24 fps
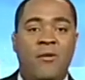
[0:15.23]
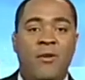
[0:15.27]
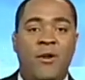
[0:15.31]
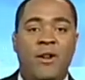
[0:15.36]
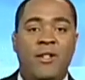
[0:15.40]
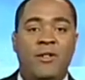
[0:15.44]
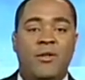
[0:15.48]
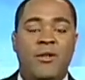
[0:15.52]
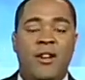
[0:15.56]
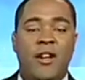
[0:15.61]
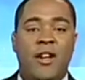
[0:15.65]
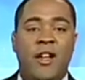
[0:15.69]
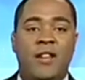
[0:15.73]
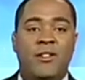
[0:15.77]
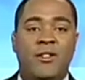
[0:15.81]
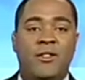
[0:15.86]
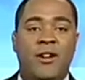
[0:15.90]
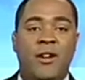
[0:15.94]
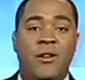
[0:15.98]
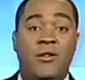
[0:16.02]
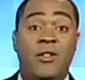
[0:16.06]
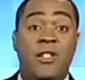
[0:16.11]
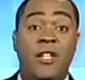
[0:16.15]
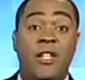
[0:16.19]

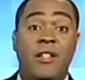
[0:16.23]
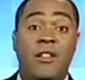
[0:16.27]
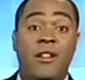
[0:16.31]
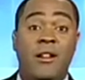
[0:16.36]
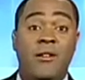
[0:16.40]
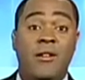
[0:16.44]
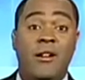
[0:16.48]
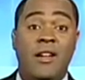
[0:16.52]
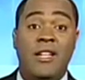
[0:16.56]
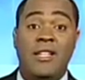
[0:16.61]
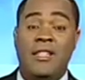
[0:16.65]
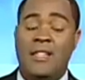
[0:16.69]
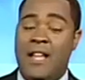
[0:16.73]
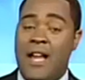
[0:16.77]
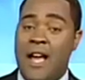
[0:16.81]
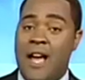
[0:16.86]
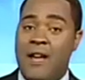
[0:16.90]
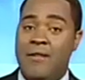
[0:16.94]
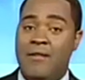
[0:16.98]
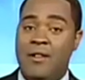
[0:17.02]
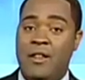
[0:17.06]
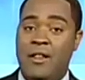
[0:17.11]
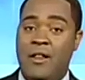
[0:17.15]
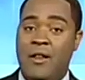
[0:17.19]
4029's Ugochi Aloka
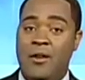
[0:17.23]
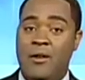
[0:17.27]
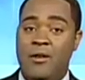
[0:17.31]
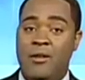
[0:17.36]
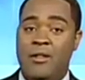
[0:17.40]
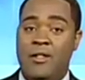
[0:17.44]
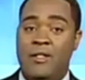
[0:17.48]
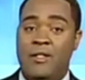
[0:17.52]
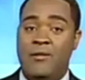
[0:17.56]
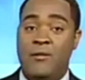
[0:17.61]
live and local